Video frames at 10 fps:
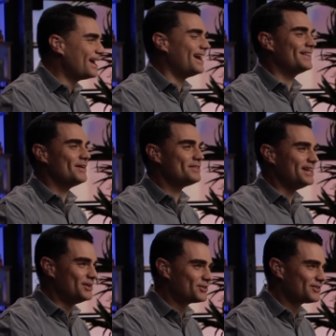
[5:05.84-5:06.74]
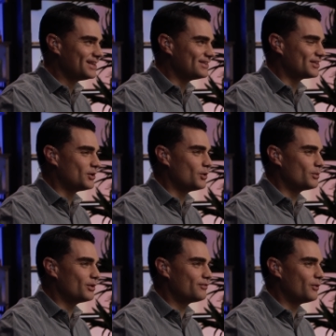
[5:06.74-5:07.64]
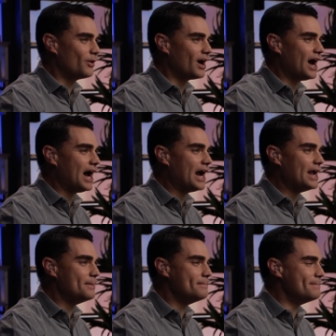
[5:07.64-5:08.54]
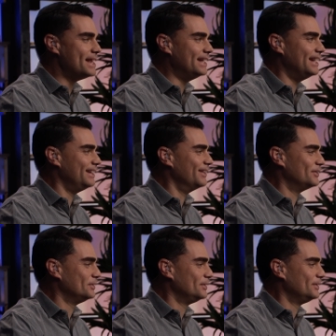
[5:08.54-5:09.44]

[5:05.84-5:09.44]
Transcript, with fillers: I love that interesting is the code word for I'm an idiot.